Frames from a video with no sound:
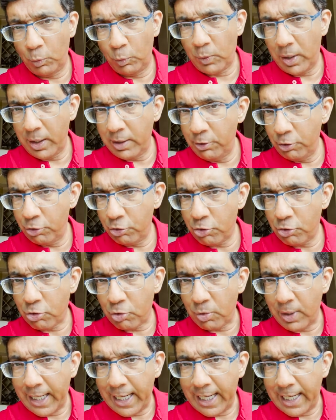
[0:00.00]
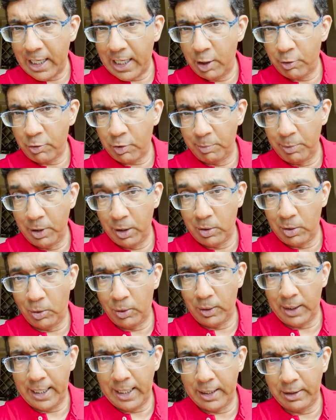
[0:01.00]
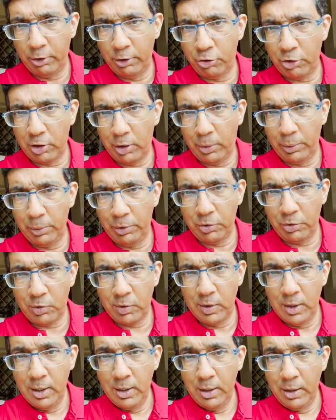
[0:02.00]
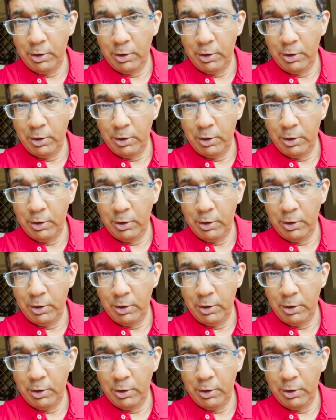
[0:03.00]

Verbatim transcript: one strand from Nicole Hannah-Jones